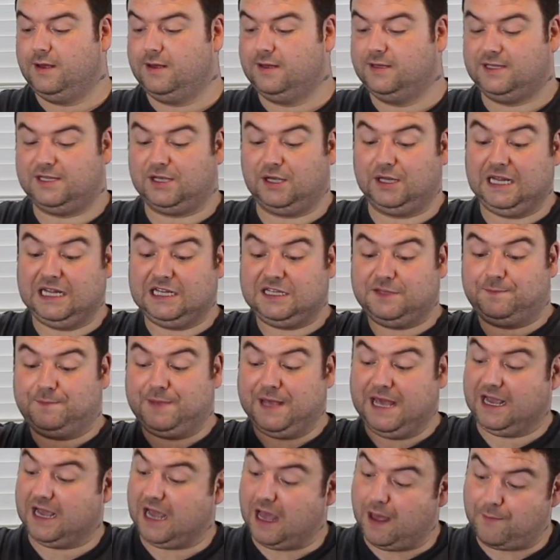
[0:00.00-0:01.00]
So let's
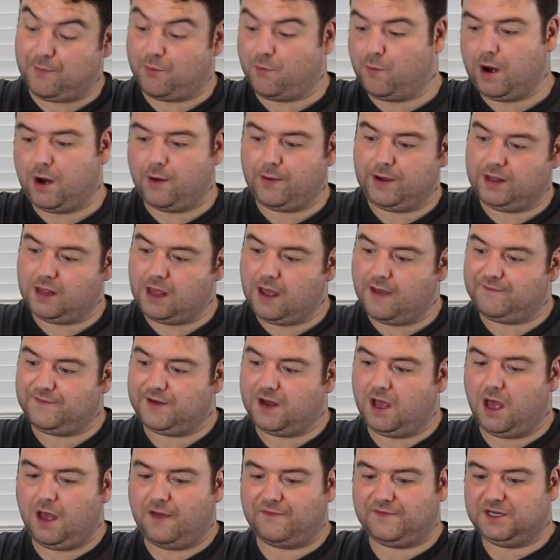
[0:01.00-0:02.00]
pick up where we left
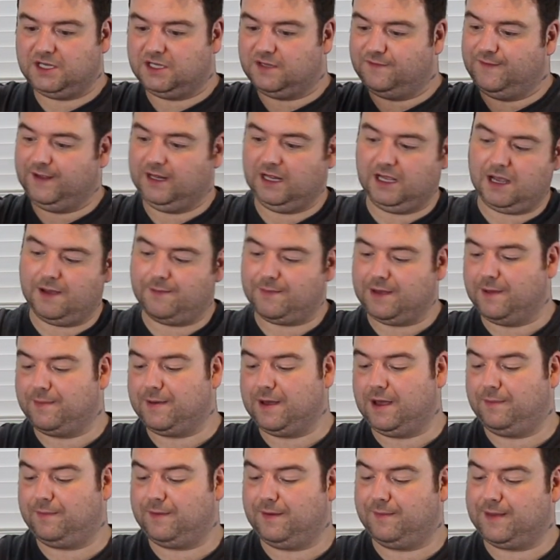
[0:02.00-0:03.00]
off, just filling up my
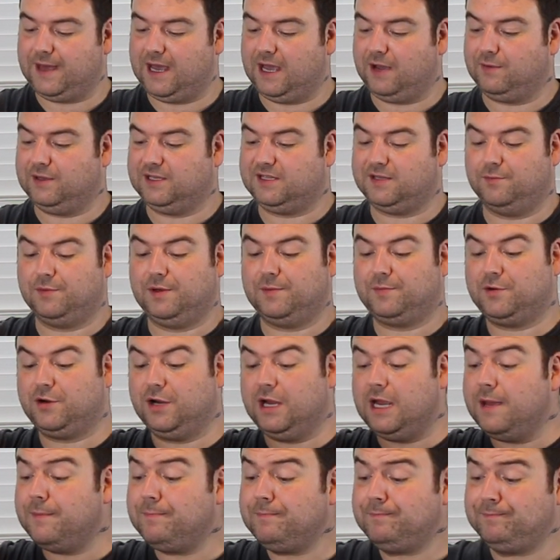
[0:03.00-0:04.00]
piping bag with some whipped
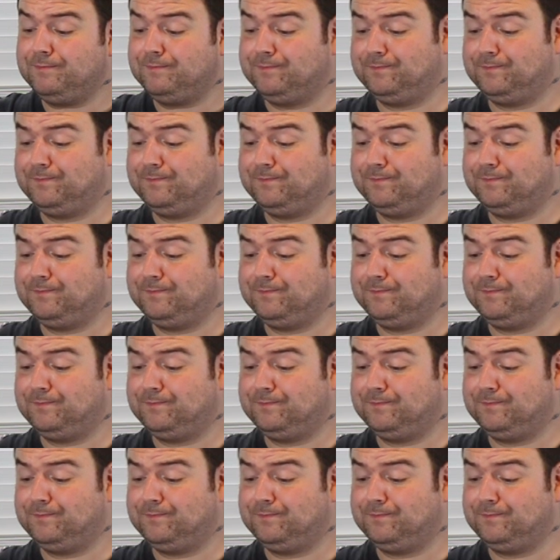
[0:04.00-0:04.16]
cream.